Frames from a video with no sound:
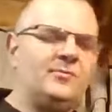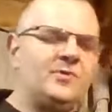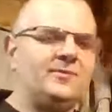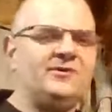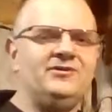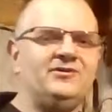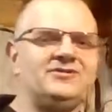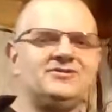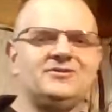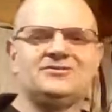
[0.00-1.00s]
But I mean, you
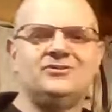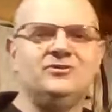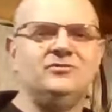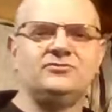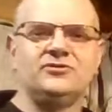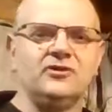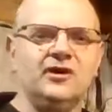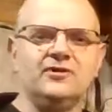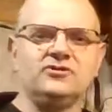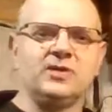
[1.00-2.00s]
can just use your
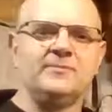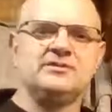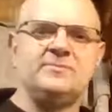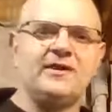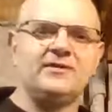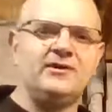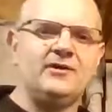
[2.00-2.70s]
uh, German spec,